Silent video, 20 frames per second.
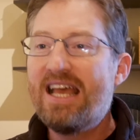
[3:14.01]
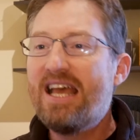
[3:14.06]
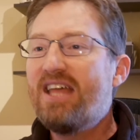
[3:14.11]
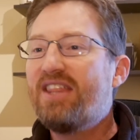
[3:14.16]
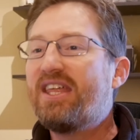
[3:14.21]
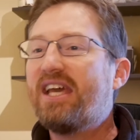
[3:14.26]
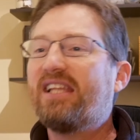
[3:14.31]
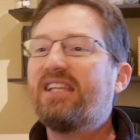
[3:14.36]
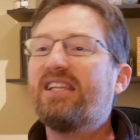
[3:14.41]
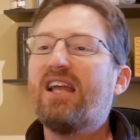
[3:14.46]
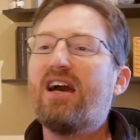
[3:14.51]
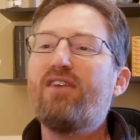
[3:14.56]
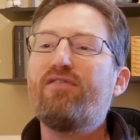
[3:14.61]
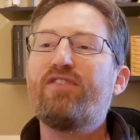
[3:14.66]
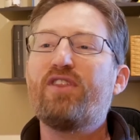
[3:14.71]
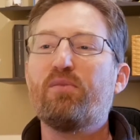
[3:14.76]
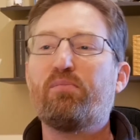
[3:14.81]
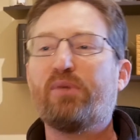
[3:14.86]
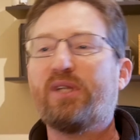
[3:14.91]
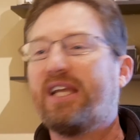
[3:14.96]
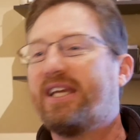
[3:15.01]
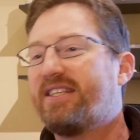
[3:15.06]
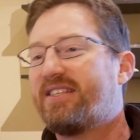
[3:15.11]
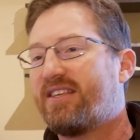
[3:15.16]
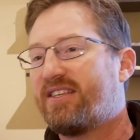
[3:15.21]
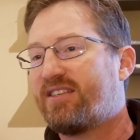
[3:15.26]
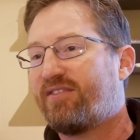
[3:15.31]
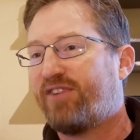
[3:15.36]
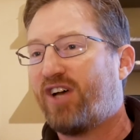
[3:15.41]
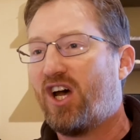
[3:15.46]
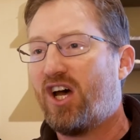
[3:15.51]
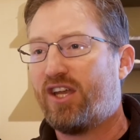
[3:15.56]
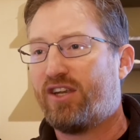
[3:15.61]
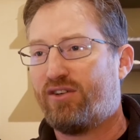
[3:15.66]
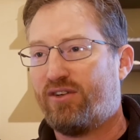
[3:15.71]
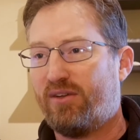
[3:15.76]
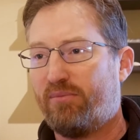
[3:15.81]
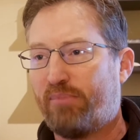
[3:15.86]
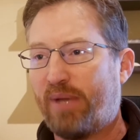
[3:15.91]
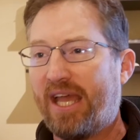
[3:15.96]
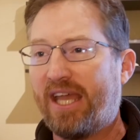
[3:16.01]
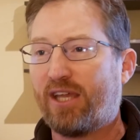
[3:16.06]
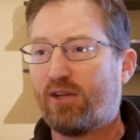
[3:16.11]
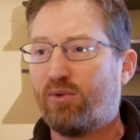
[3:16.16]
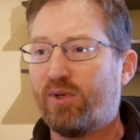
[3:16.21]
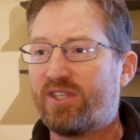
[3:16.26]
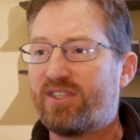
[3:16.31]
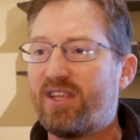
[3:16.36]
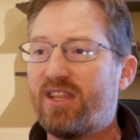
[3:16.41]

They love the places of honor at banquets